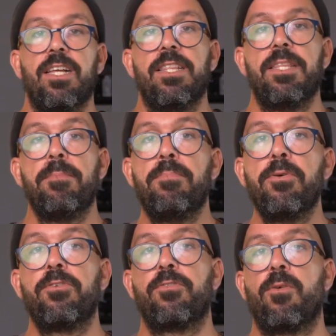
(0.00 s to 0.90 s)
the
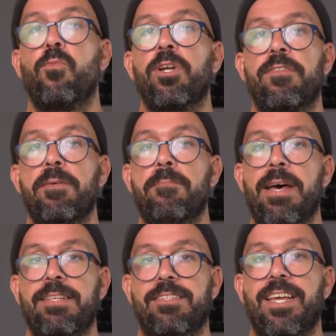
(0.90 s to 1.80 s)
boot from one of the
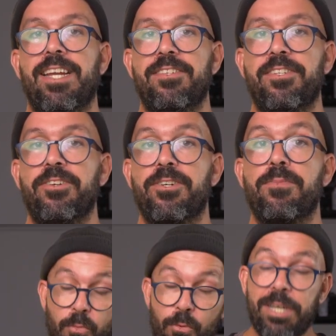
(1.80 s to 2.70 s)
best skaters in
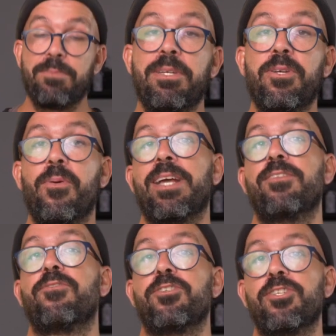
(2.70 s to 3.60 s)
Europe who has doing it
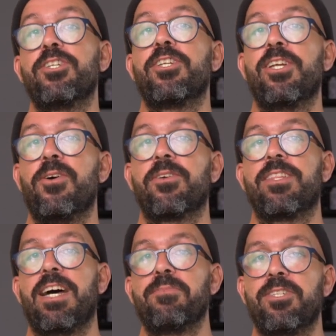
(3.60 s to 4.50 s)
for such a long
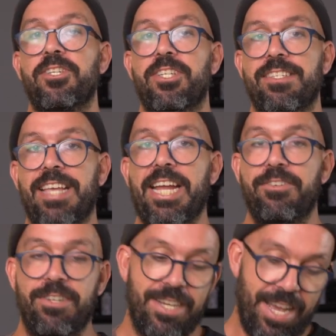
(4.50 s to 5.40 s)
time, such as
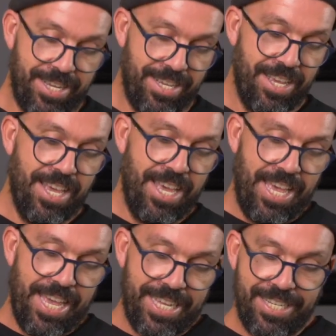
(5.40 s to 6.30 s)
Adrian,
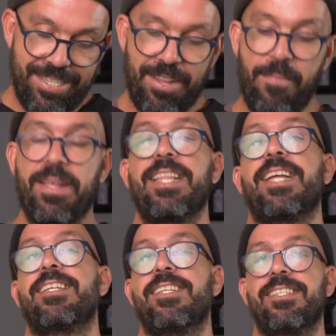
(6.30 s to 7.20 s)
it is something
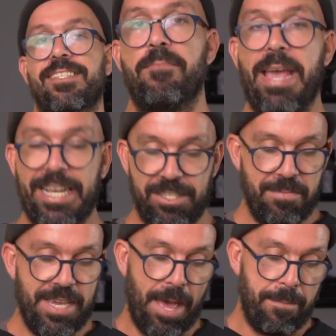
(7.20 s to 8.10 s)
that makes
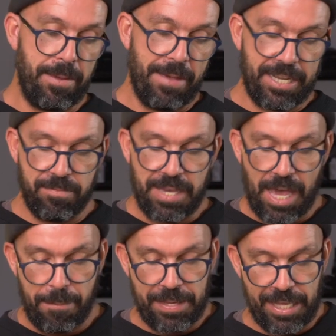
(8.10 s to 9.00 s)
me happy. It makes me
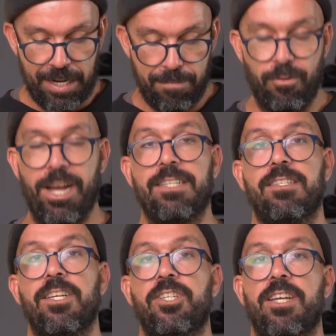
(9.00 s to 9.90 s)
happy that a brand
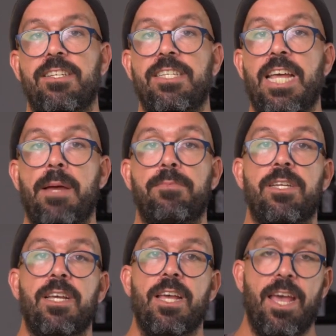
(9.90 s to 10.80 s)
such as Adapt
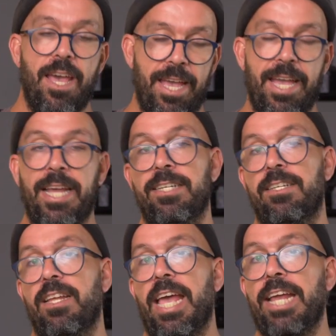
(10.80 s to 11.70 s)

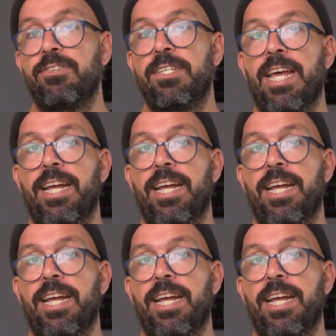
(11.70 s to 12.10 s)
and Adrian